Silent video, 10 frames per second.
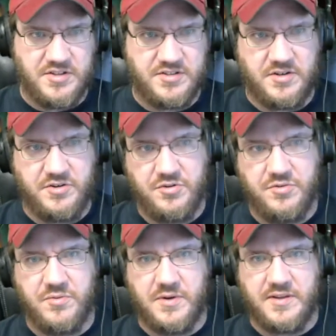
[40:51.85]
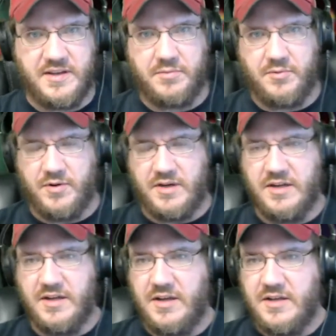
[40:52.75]
that's on you at that point.
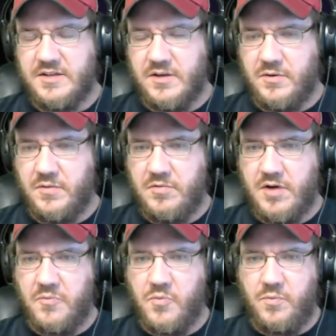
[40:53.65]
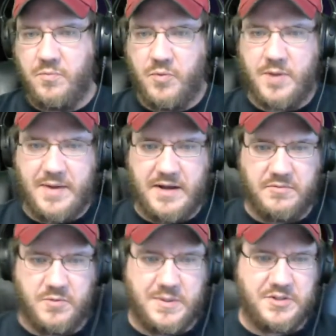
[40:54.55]
So, what about
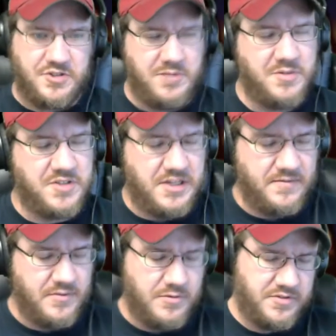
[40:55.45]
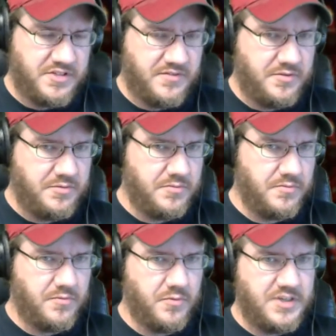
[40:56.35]
streamers and influencers? Have you
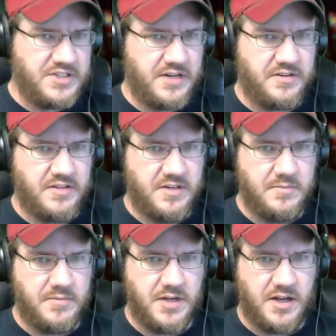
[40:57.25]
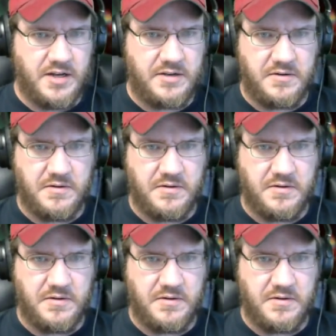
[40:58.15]
reached out to them a lot?